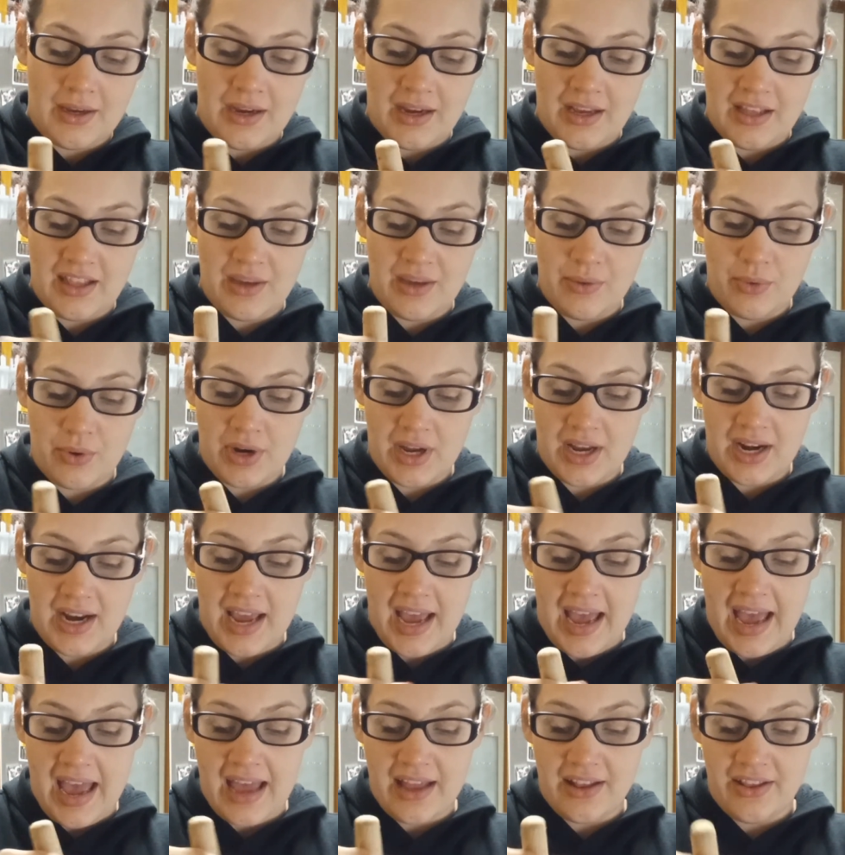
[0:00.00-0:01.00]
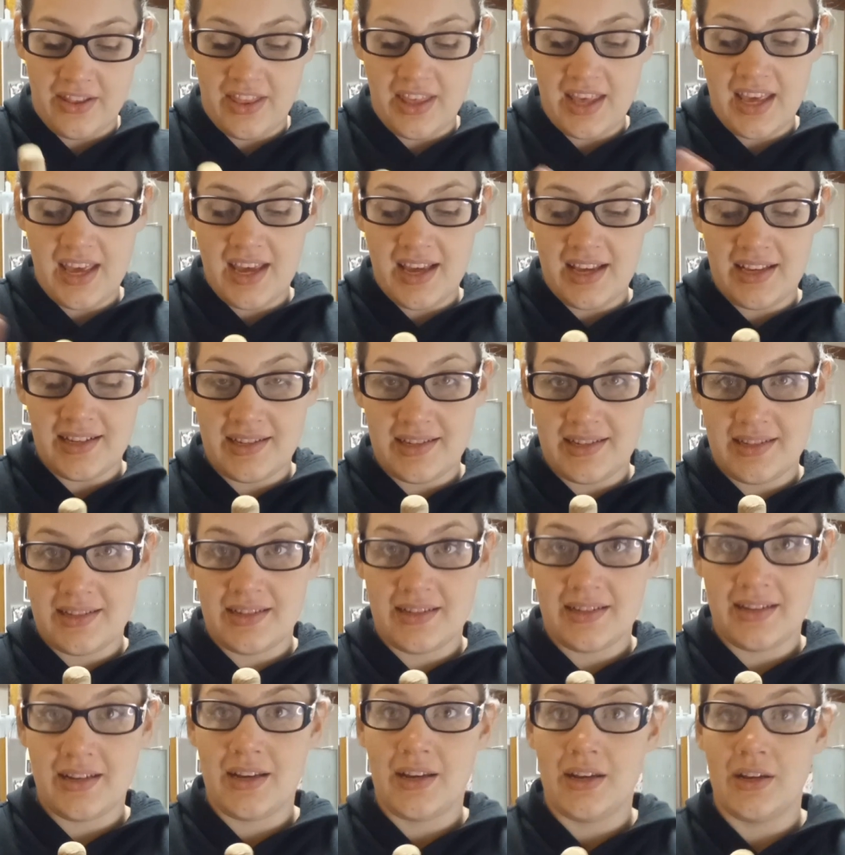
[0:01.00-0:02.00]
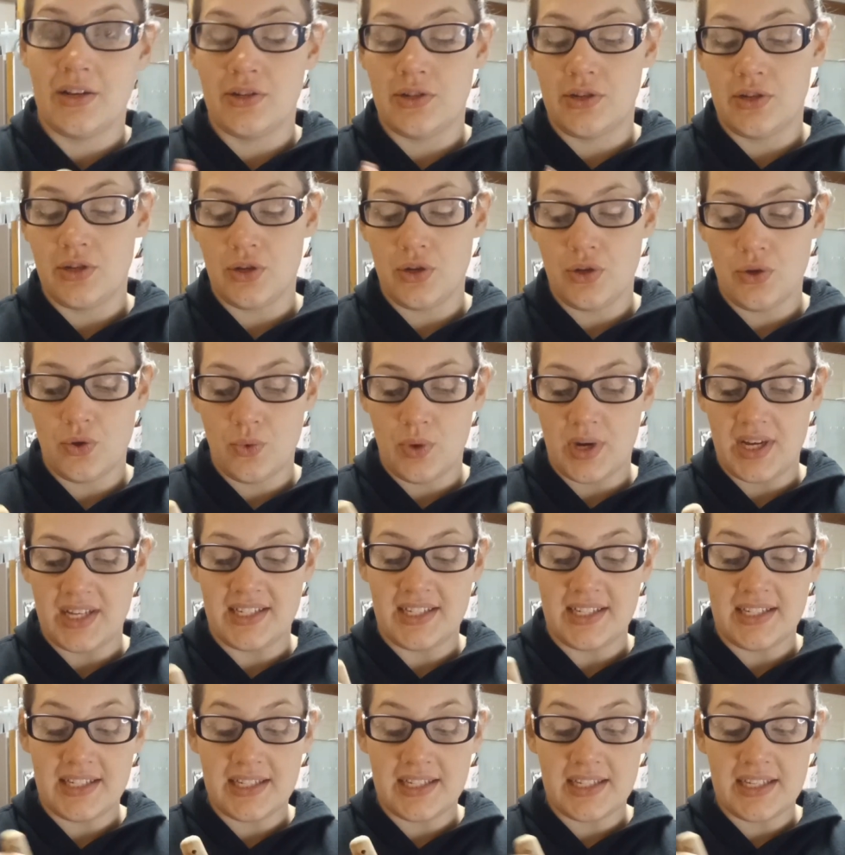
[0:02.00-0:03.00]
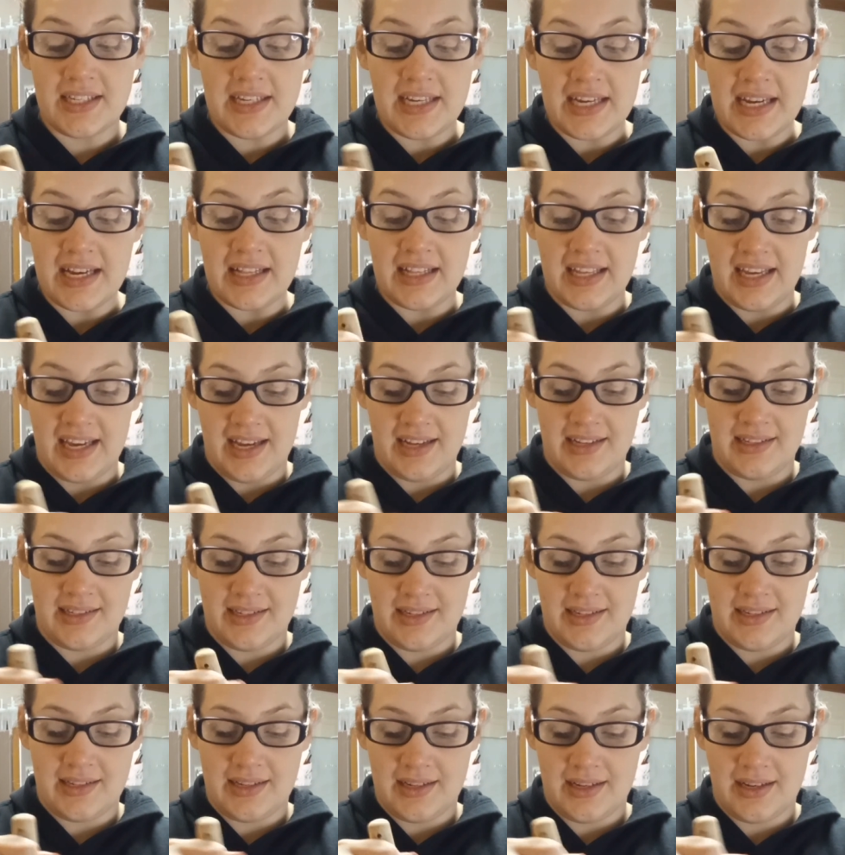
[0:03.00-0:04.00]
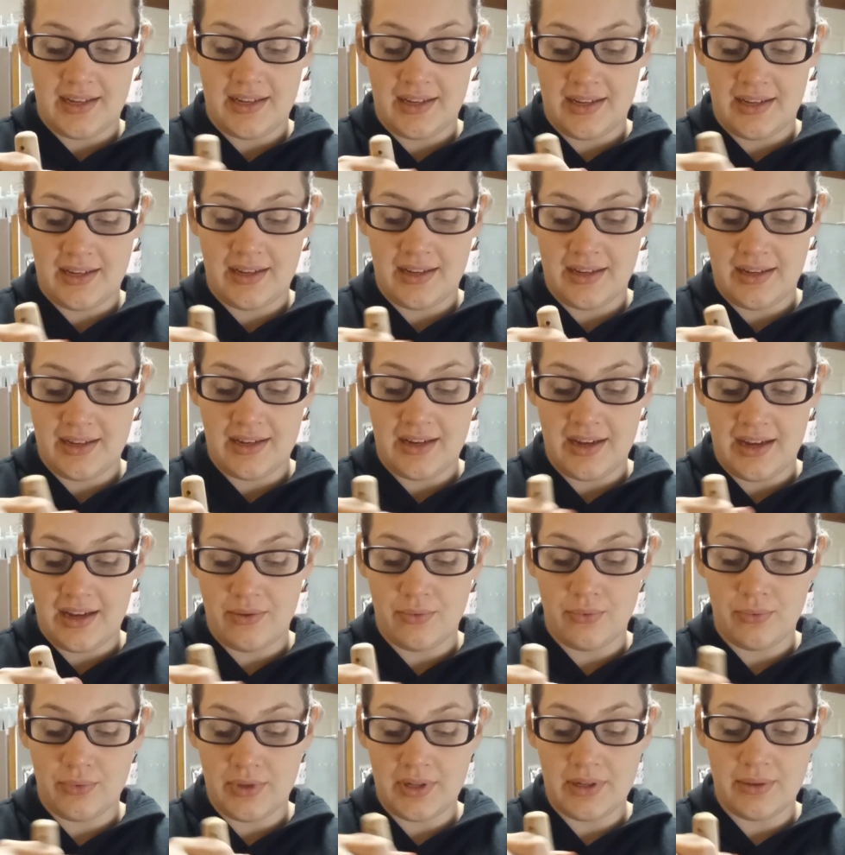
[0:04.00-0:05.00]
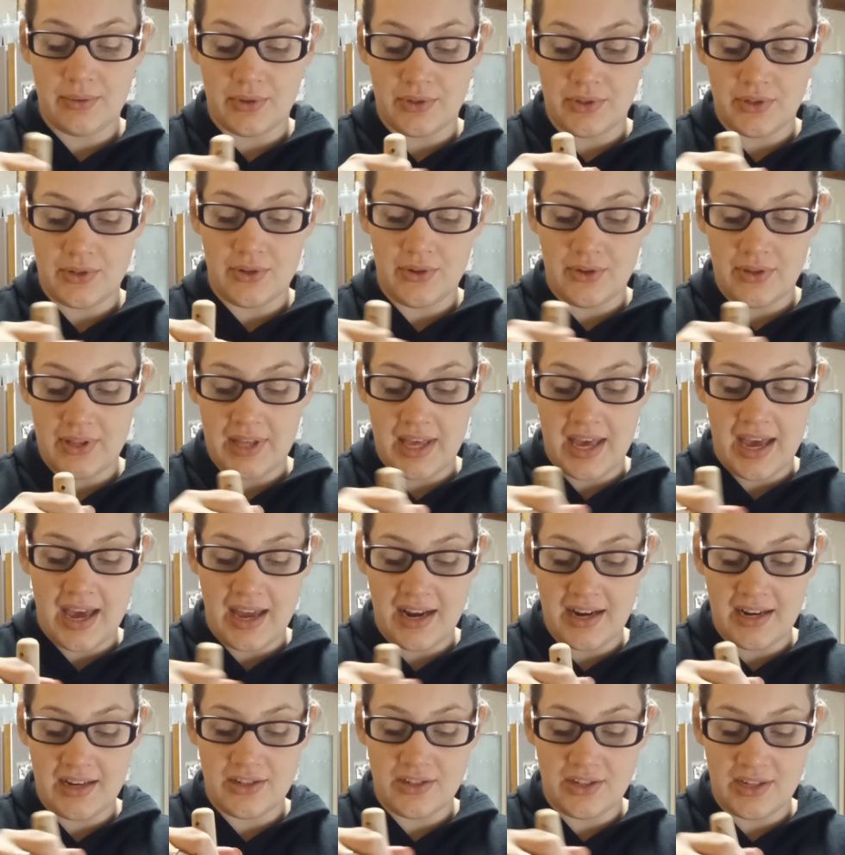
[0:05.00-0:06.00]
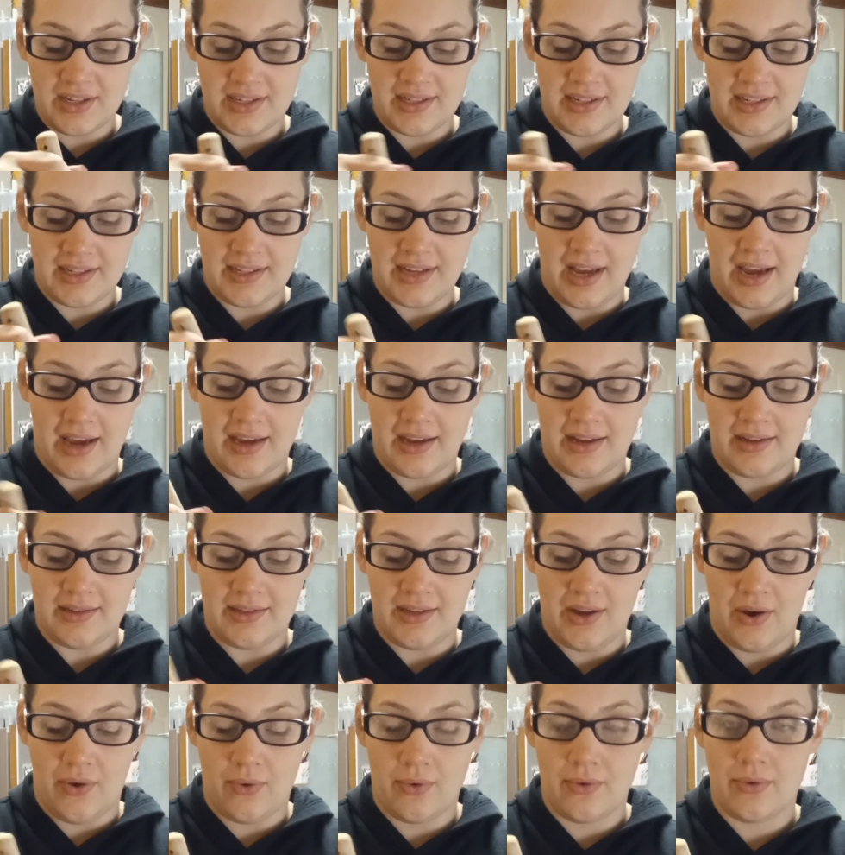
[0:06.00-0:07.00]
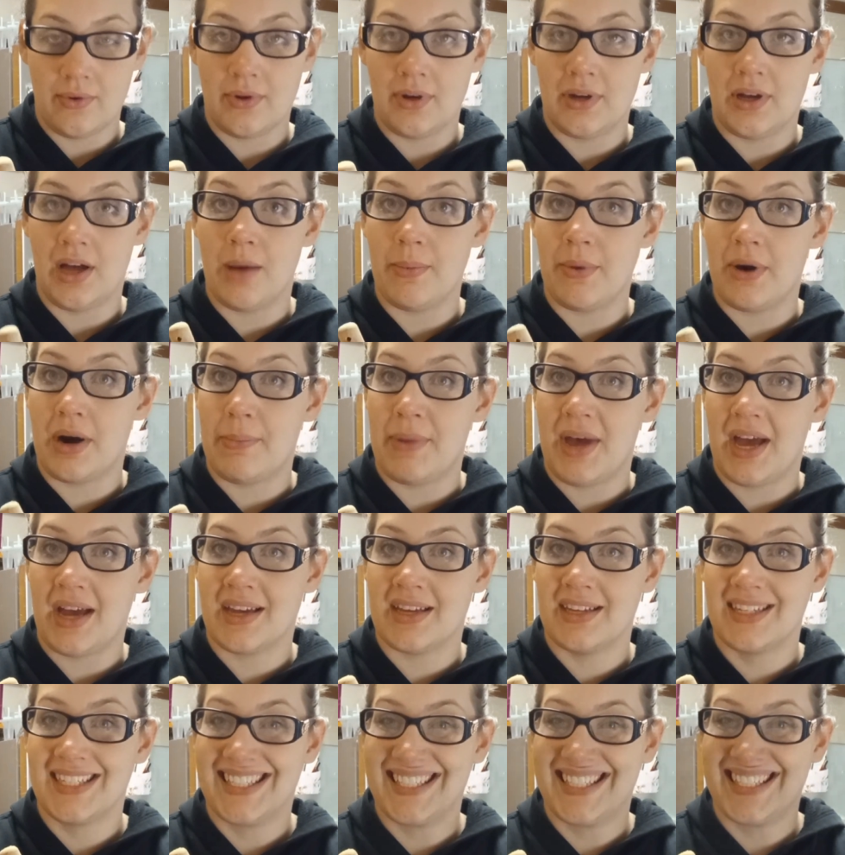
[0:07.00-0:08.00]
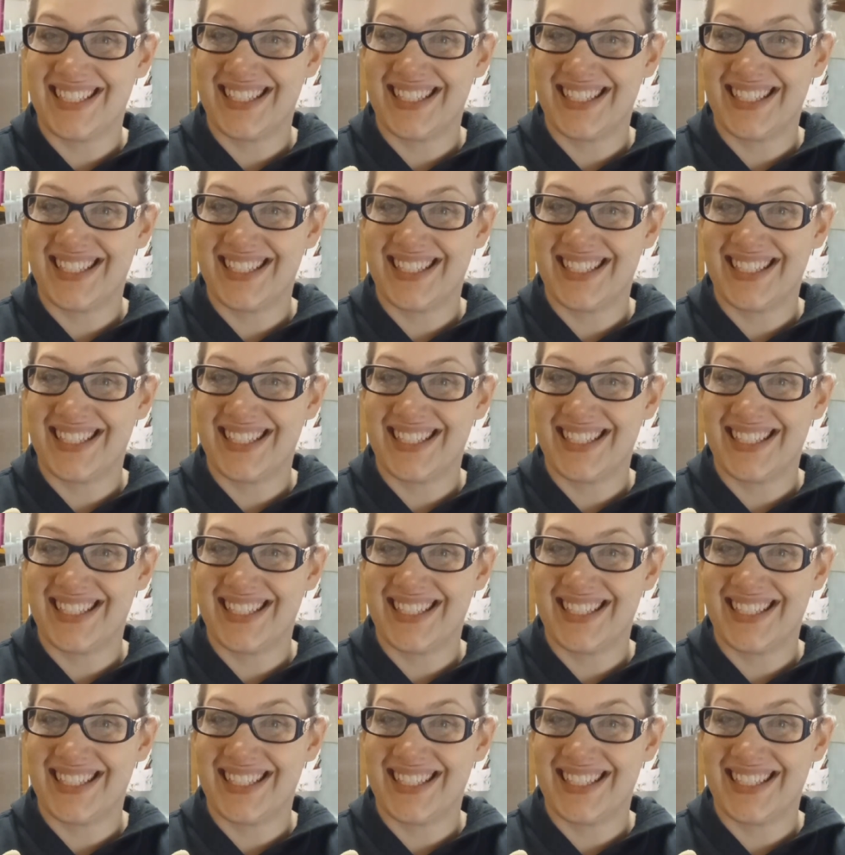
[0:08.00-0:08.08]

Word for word: And then we're gonna add this to a skillet. And we will do that in just a second. So I'll be right back.